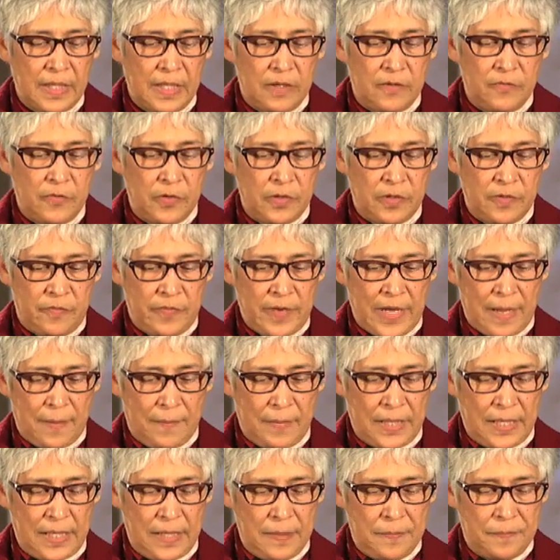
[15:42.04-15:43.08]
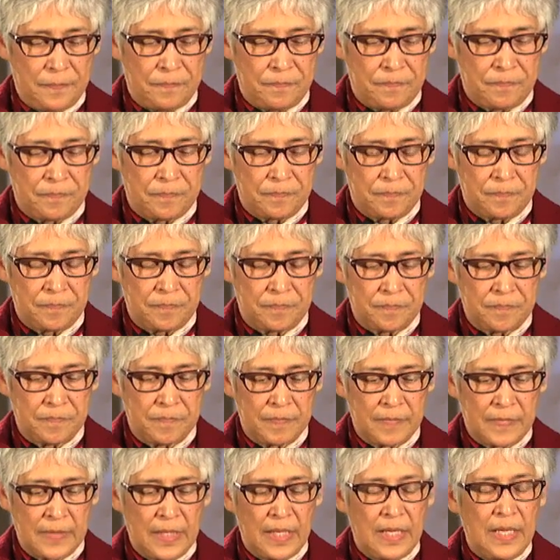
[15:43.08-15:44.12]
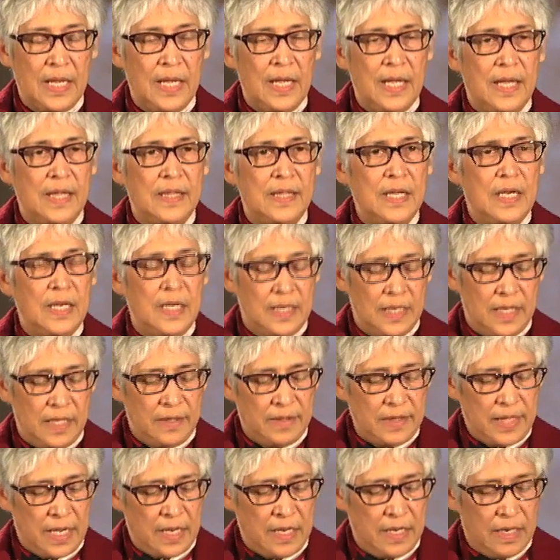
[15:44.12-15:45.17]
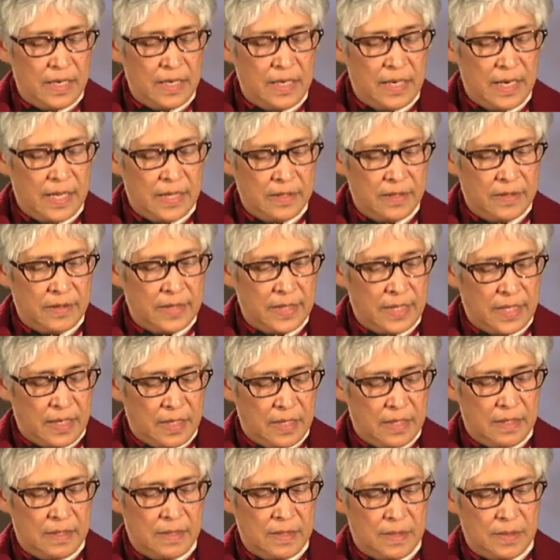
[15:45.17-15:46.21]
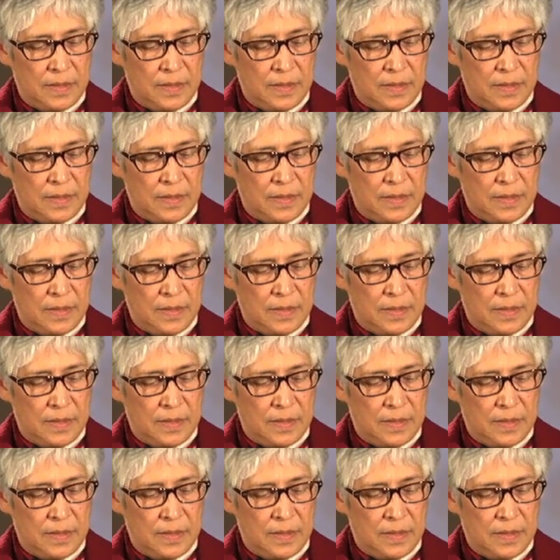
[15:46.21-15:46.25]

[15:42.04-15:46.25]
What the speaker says: for the family. Then another thing